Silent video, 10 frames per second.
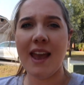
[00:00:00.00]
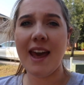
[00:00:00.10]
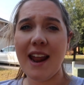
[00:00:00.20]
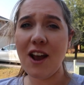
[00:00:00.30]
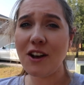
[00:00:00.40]

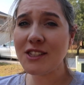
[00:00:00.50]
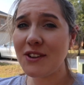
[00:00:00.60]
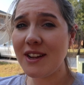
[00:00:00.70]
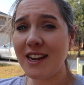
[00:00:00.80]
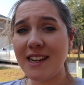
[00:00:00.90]
And I
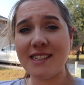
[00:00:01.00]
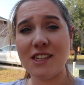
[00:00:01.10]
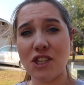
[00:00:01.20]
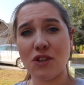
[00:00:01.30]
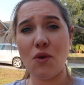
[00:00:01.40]
also need an
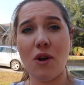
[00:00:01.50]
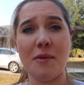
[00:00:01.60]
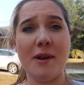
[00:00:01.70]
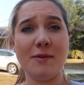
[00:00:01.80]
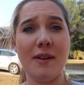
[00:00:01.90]
extension
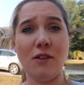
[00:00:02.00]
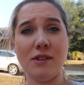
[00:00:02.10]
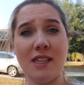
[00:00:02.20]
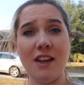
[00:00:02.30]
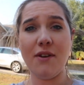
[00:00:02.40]
cord because my little
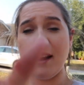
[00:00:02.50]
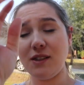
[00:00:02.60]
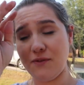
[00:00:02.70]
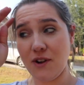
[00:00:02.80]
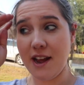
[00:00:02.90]

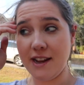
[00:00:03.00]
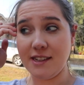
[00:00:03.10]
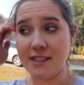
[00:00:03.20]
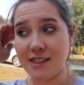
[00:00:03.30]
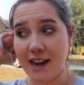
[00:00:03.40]
T-Rex friend
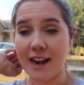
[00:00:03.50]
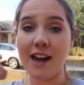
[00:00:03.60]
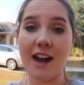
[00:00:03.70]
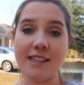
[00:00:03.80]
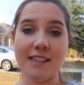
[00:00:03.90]
that I
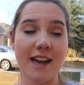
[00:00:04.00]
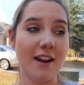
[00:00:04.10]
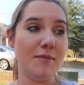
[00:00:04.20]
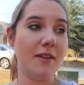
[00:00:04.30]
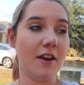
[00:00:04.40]
got to
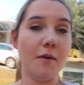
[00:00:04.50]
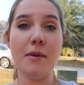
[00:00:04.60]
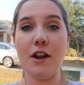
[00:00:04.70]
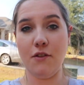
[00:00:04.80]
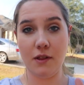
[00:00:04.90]
kind of be the
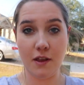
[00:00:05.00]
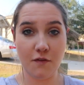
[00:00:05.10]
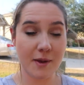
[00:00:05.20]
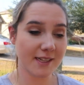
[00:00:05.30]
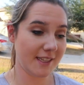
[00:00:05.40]
comedic relief
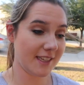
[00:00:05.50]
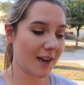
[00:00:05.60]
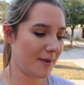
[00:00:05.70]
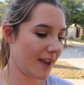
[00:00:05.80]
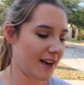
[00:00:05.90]
because it's
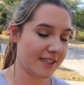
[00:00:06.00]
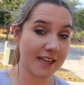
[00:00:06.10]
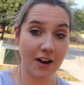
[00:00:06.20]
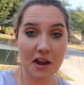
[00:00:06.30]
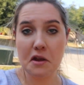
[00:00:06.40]
gonna be kind of
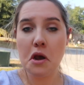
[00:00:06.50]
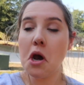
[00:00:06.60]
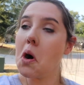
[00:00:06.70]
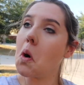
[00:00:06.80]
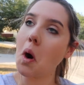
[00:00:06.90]
scary,
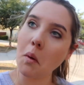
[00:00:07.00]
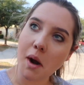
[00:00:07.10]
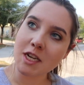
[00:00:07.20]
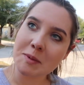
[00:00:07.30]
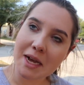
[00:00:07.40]
or I
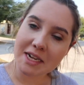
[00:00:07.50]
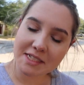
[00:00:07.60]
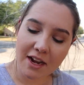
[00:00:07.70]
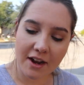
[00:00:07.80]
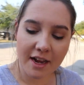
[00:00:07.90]
want it to be kind of
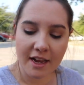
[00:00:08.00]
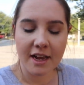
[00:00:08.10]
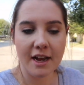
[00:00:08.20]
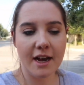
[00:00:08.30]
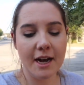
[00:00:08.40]
scary.
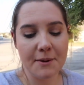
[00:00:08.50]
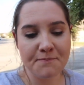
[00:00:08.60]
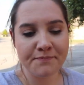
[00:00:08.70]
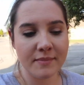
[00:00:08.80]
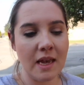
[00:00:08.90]
Um,
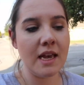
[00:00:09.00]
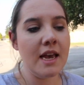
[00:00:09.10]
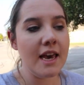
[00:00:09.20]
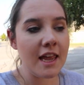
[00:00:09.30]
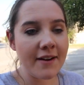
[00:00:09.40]

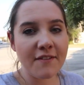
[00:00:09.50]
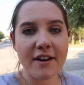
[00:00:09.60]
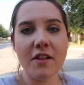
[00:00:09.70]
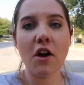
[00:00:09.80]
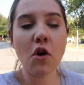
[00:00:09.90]
he doesn't have a
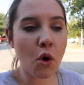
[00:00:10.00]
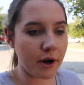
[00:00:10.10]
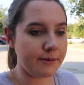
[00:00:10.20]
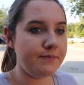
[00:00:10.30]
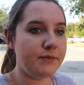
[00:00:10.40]
very long cord.